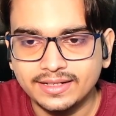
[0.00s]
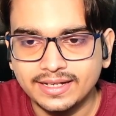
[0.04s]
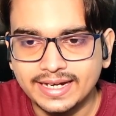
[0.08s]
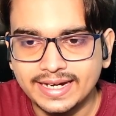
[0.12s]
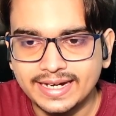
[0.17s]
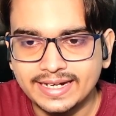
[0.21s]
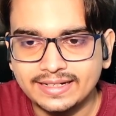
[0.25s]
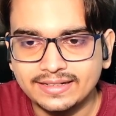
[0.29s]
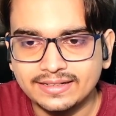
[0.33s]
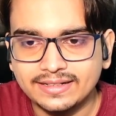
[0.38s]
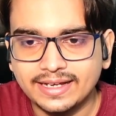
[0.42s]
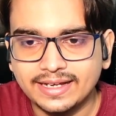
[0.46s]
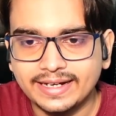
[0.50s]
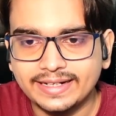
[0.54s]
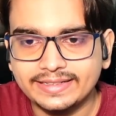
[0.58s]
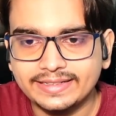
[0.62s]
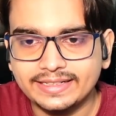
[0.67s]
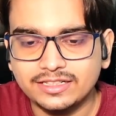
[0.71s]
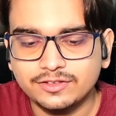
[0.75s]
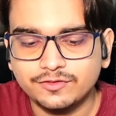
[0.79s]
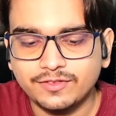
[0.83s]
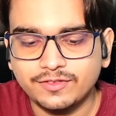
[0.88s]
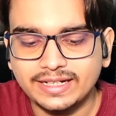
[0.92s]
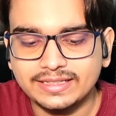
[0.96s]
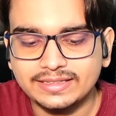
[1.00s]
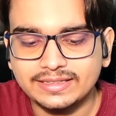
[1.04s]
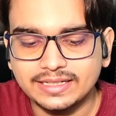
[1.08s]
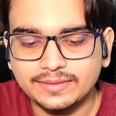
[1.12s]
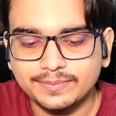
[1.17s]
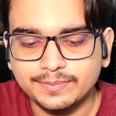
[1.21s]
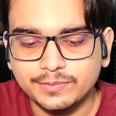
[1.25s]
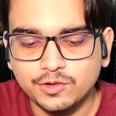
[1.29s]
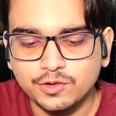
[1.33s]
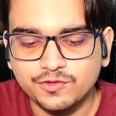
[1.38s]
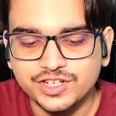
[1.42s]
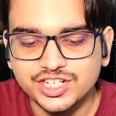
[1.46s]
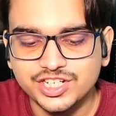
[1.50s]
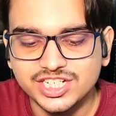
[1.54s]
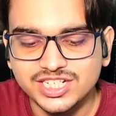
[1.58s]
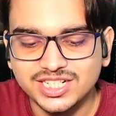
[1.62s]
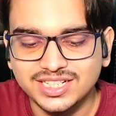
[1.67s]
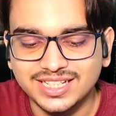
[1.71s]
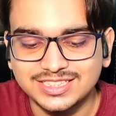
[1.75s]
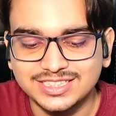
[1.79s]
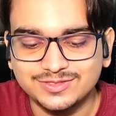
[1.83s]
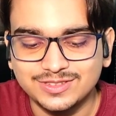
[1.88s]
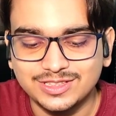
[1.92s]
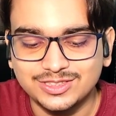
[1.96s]
and I didn't find that
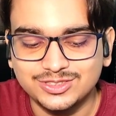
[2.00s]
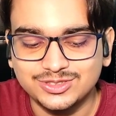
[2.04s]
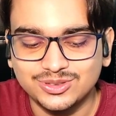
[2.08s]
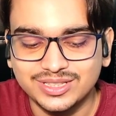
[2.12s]
professional as well.